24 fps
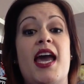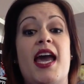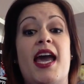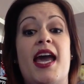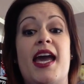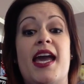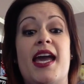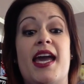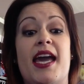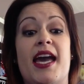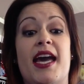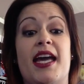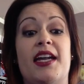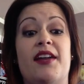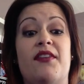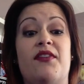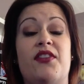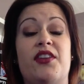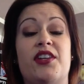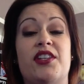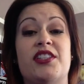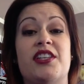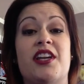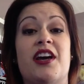and if
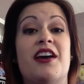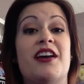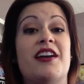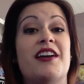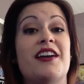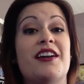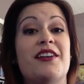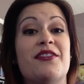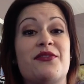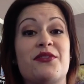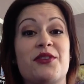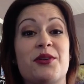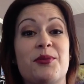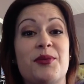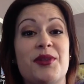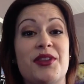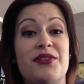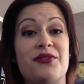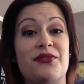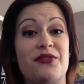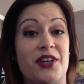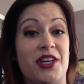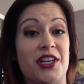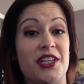there's not enough room in the
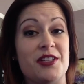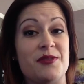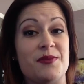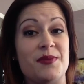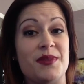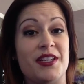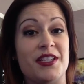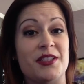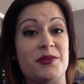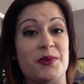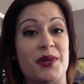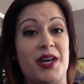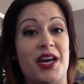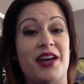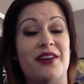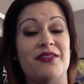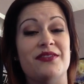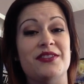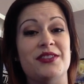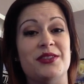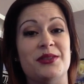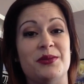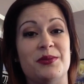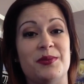fridge because we have
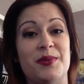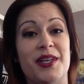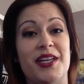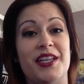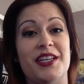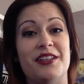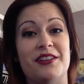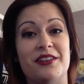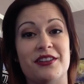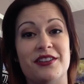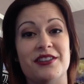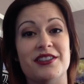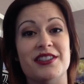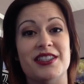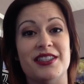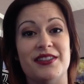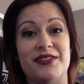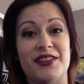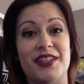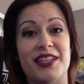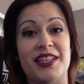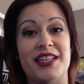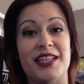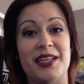too many girls
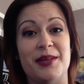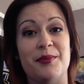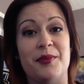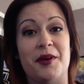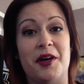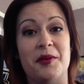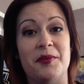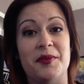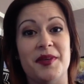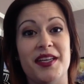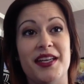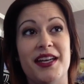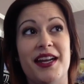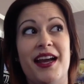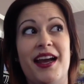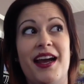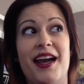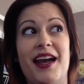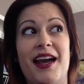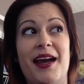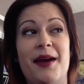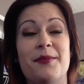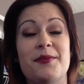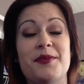living in the apartment,
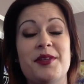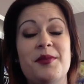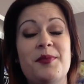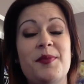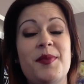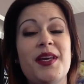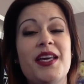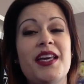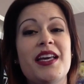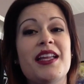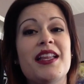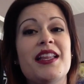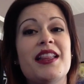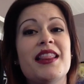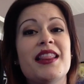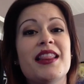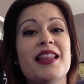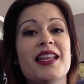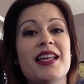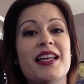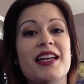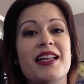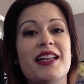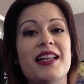I'm gonna be a
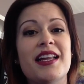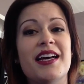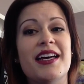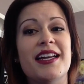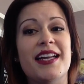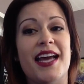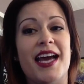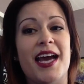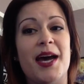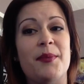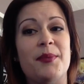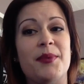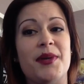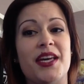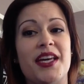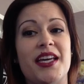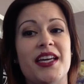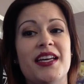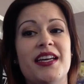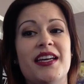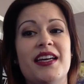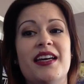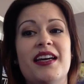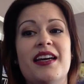little unhappy.
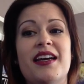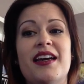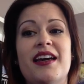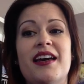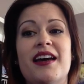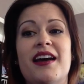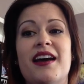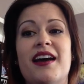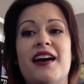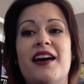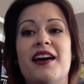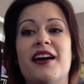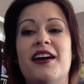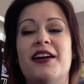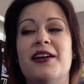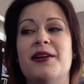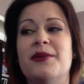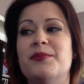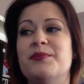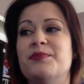I